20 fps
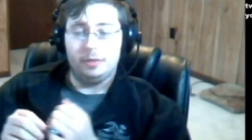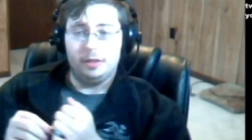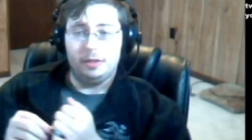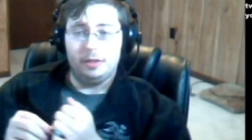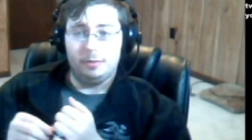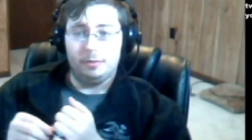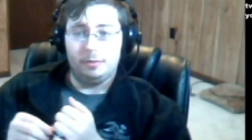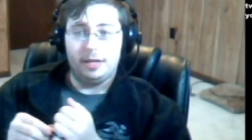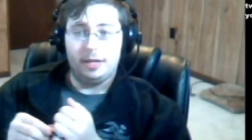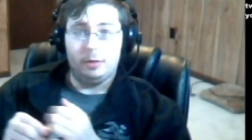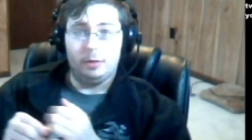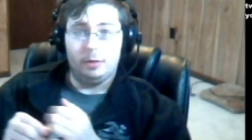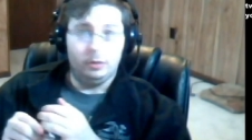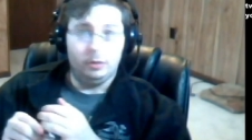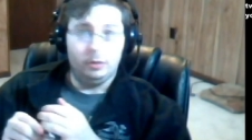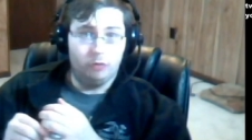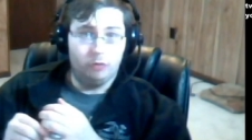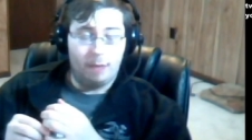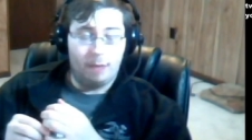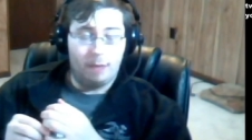the player will
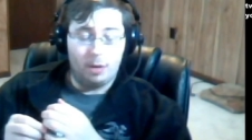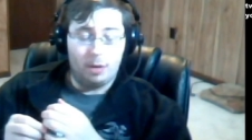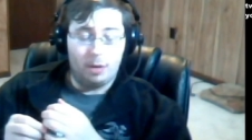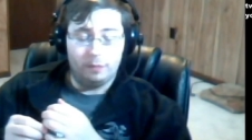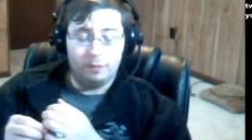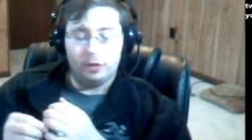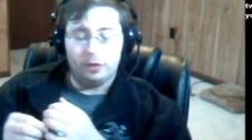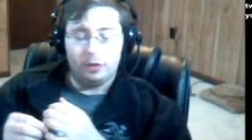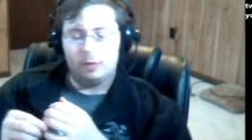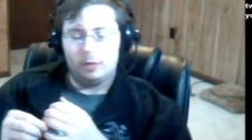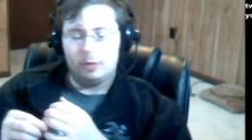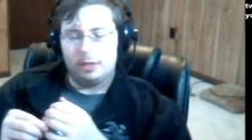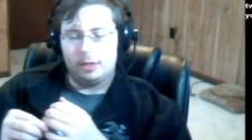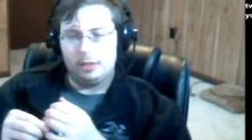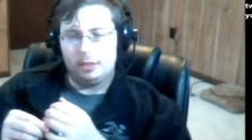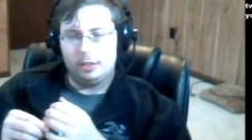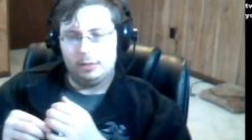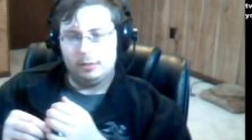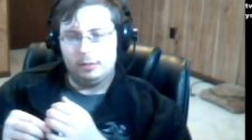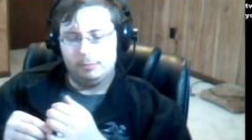drop out very
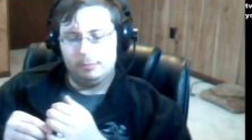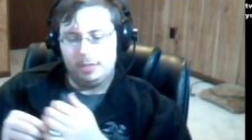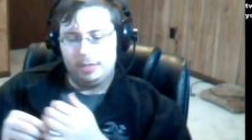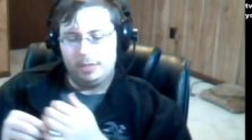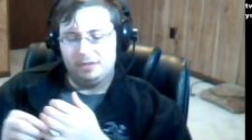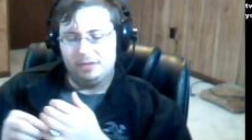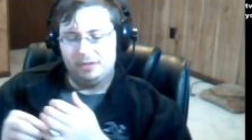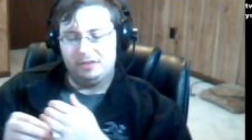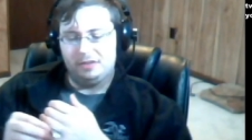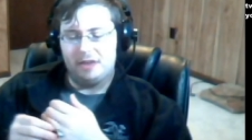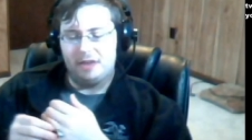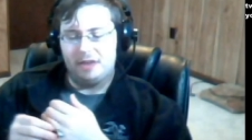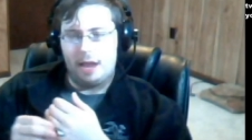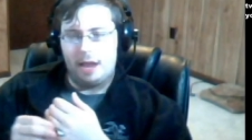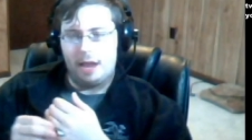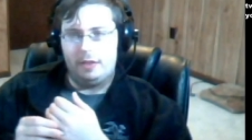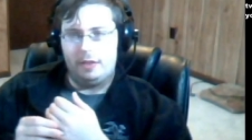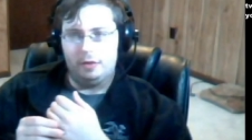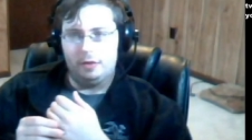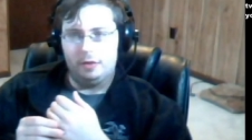quickly, because it's not
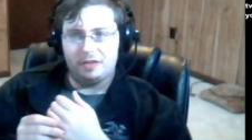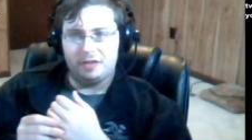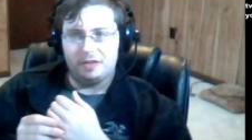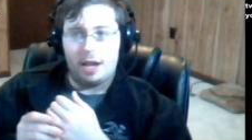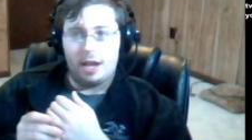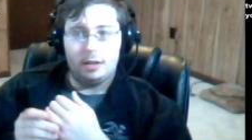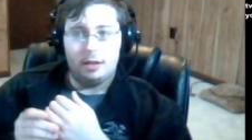their style.